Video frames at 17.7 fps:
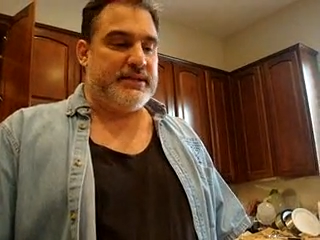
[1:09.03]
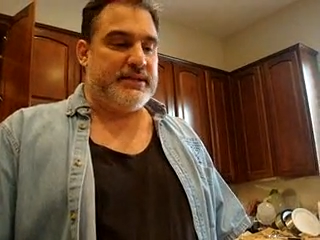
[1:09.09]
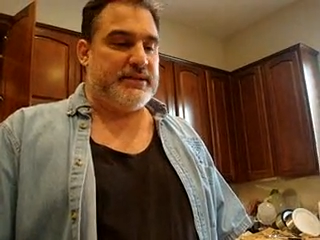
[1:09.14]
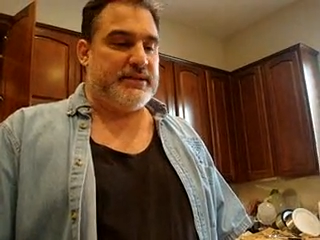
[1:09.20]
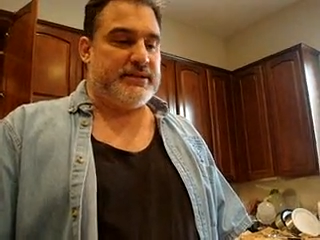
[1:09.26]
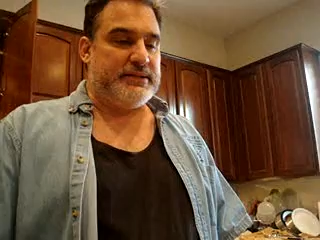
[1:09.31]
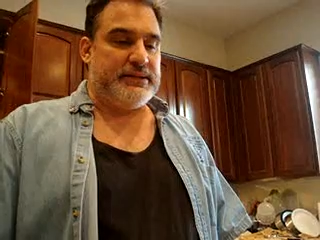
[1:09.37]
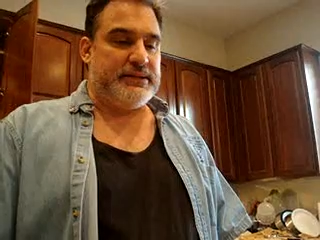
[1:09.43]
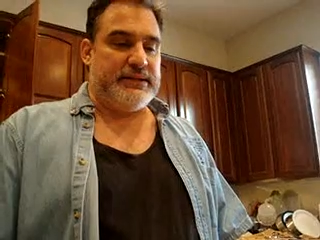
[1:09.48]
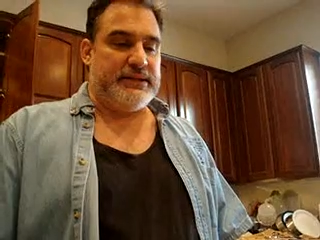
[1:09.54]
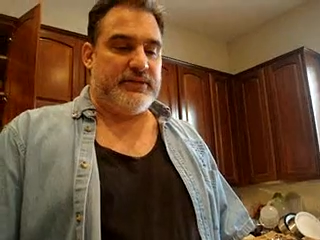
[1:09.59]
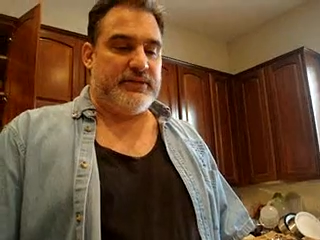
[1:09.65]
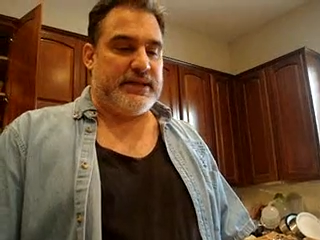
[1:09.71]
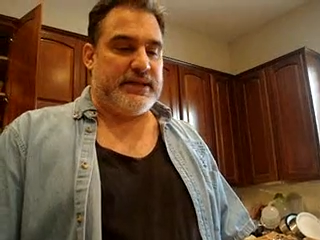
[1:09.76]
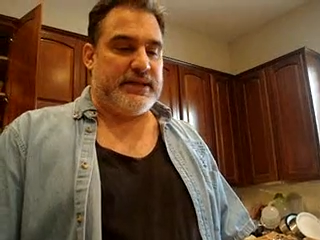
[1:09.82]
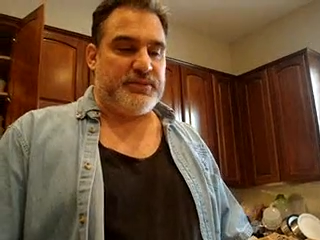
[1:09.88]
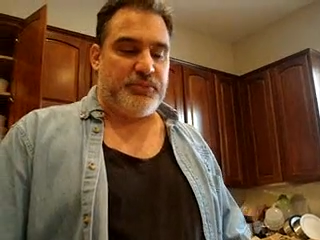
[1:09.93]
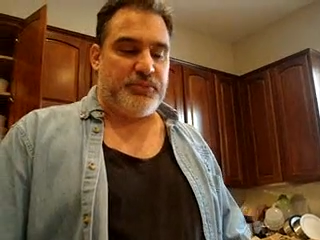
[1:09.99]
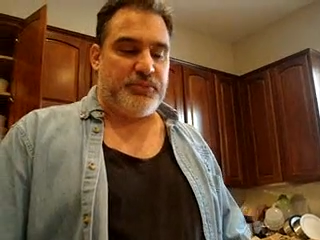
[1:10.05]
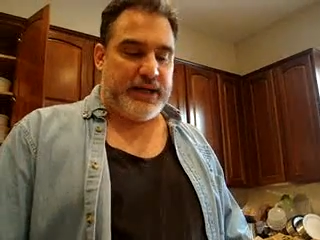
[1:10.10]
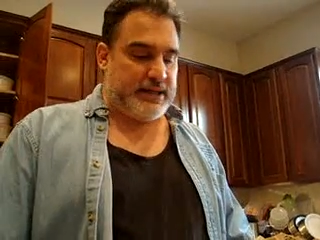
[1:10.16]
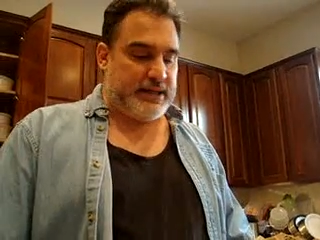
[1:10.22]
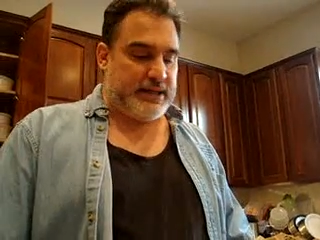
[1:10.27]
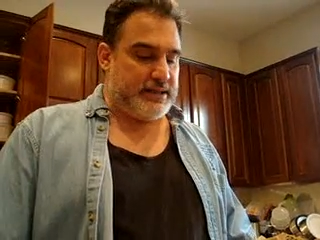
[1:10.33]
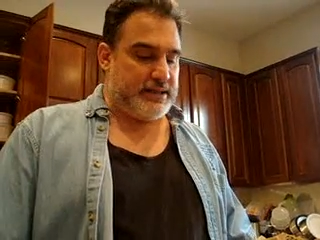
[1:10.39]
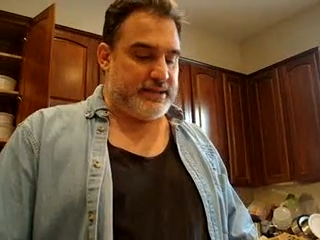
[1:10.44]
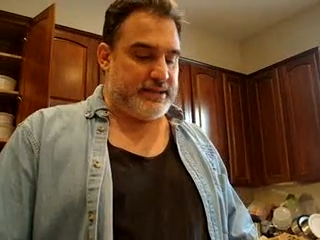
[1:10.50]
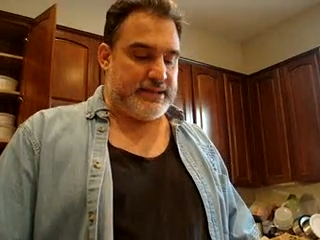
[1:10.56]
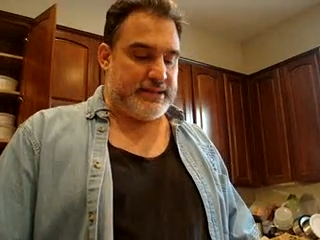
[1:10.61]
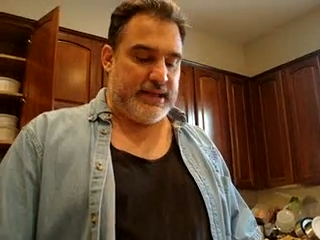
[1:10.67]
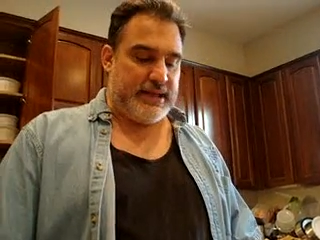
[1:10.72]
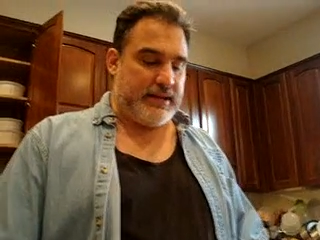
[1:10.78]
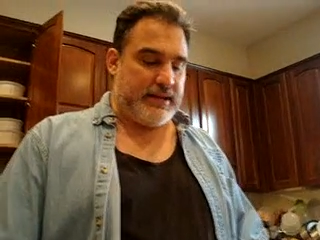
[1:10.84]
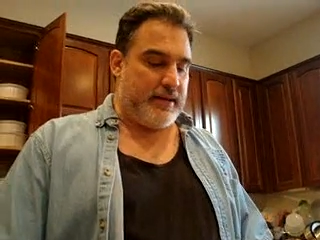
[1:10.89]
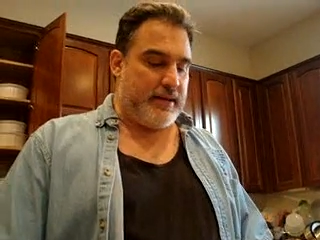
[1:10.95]
has a break in the
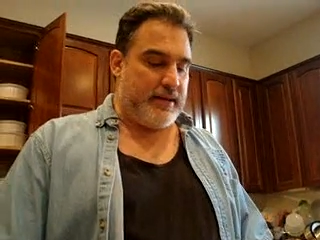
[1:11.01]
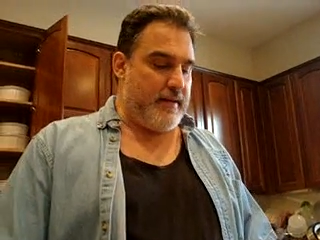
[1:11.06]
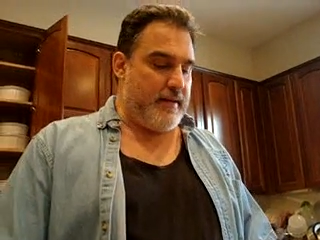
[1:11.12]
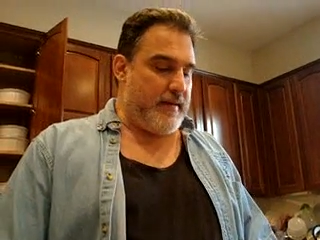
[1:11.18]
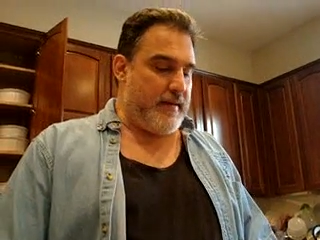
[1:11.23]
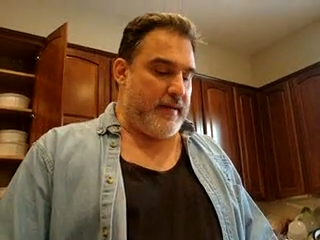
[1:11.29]
skin,